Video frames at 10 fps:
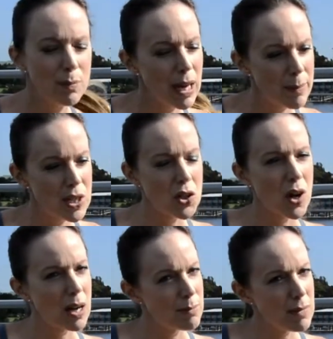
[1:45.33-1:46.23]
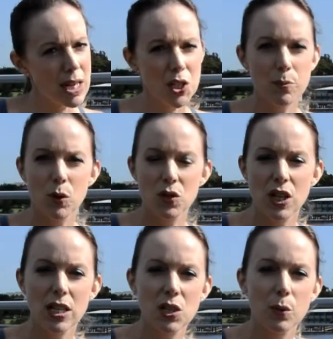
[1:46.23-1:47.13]
Maybe try much more
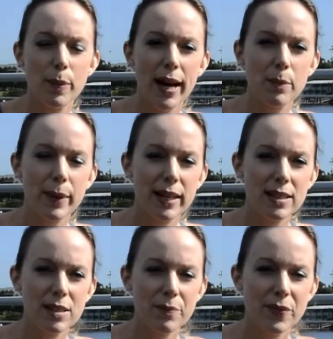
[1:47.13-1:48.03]
gentle back bend.